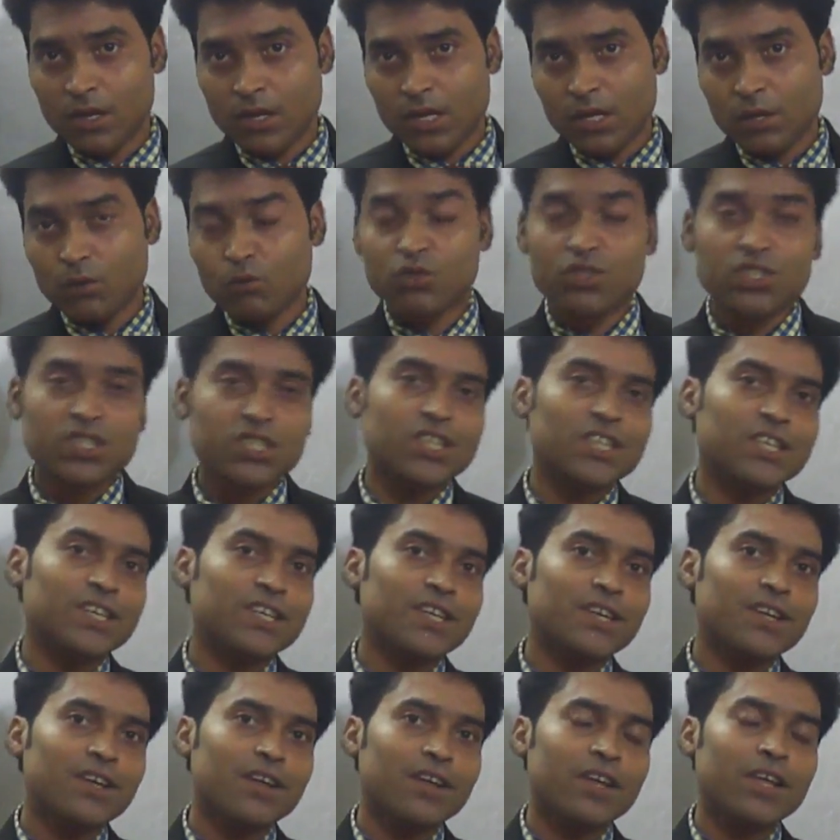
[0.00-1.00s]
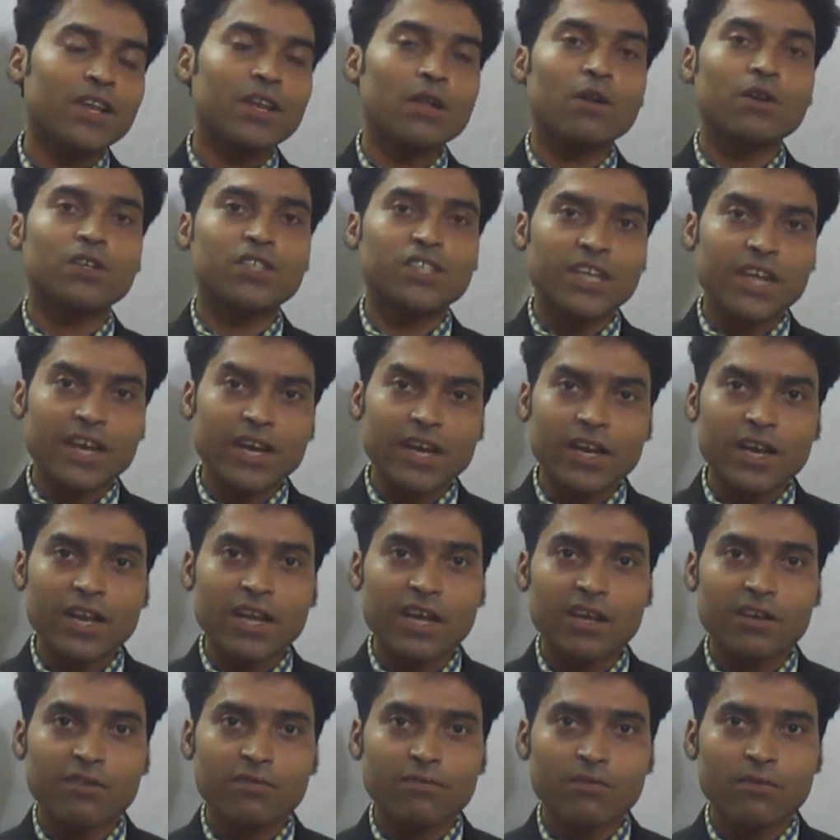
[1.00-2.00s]
You see, in our daily
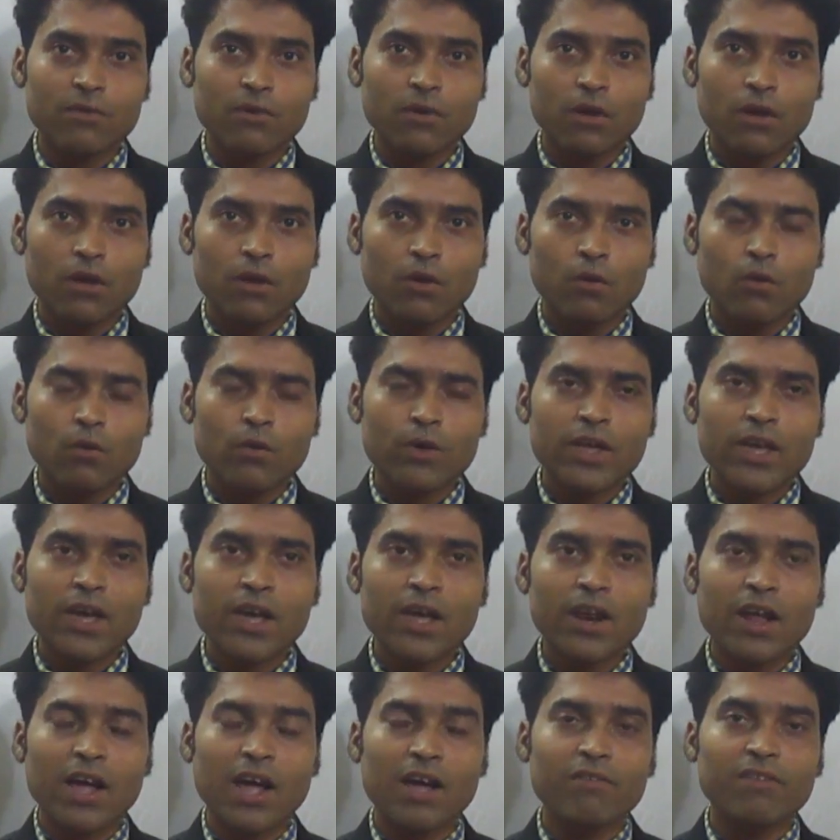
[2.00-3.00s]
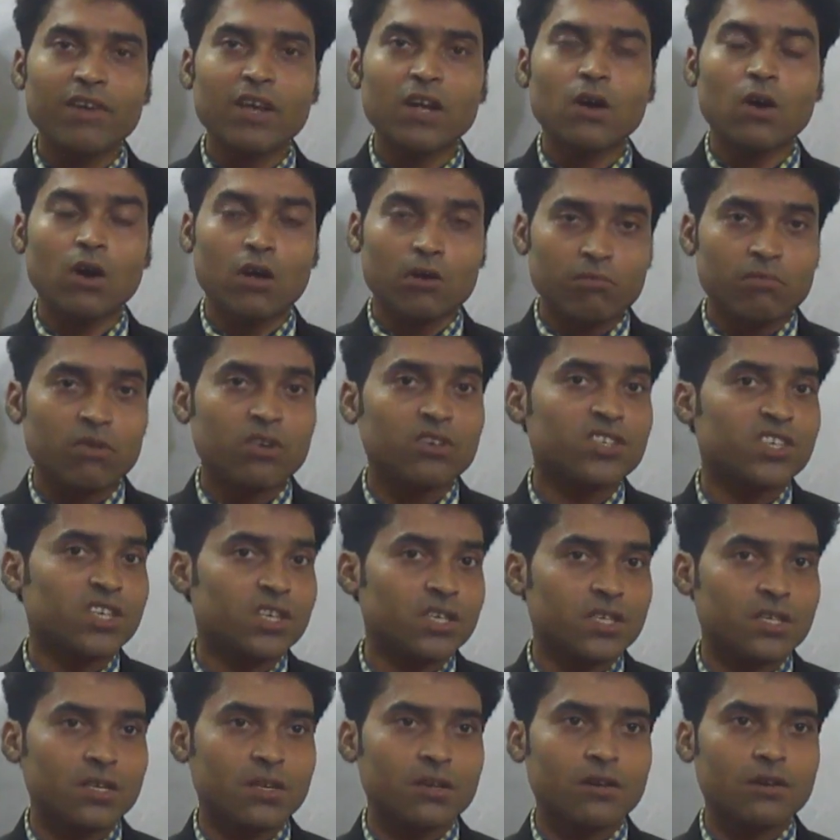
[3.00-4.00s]
life, we are having
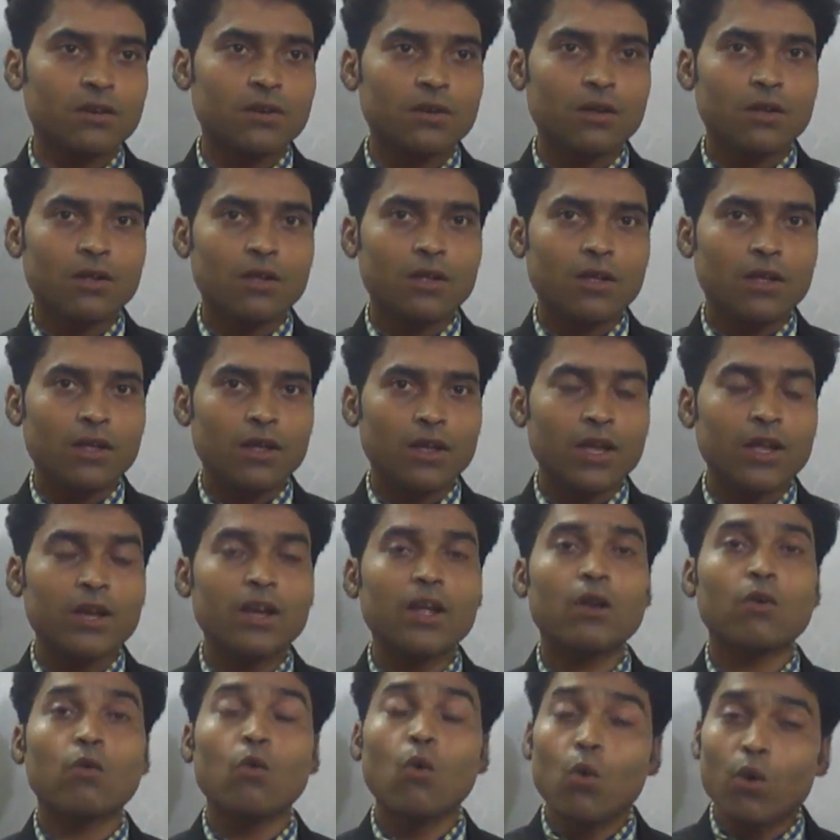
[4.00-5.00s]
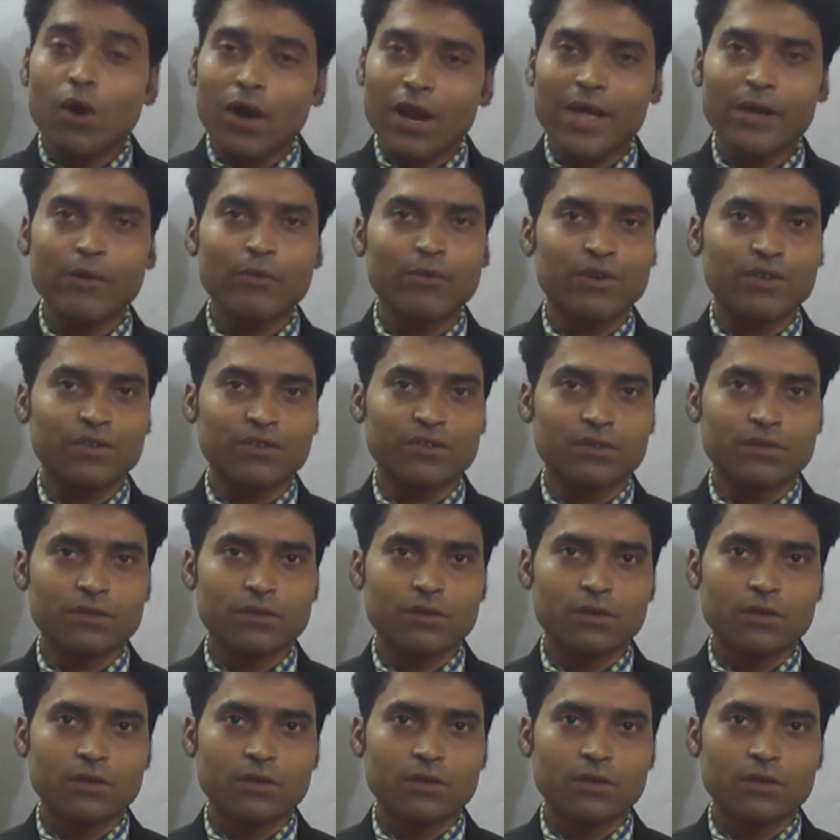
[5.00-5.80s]
conversation in our own language.